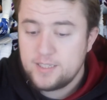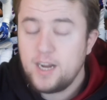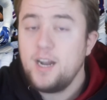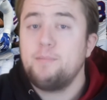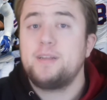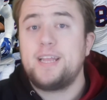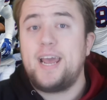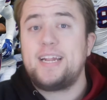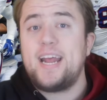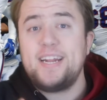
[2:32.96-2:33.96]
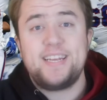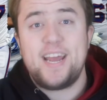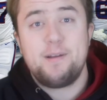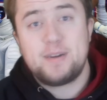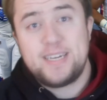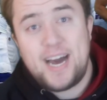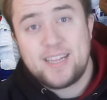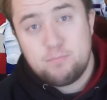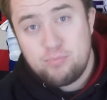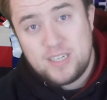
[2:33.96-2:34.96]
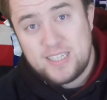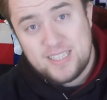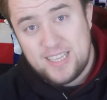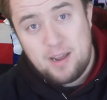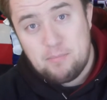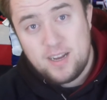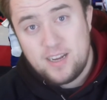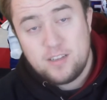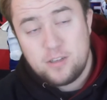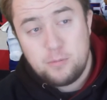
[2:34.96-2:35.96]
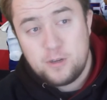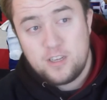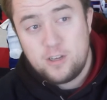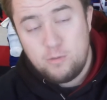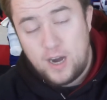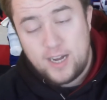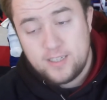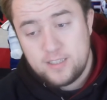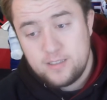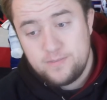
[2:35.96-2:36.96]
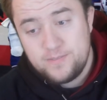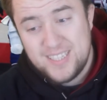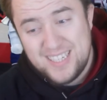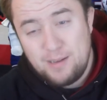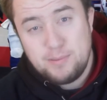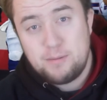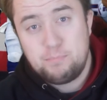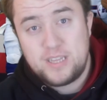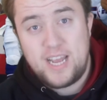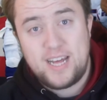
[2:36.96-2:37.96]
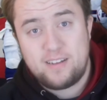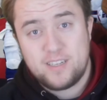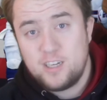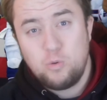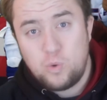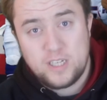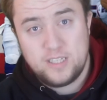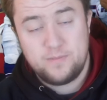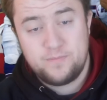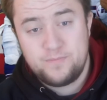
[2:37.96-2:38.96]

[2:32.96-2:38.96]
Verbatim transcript: Just let me say, that game was not the prettiest game to, to watch. Let me just put that out there. It wasn't.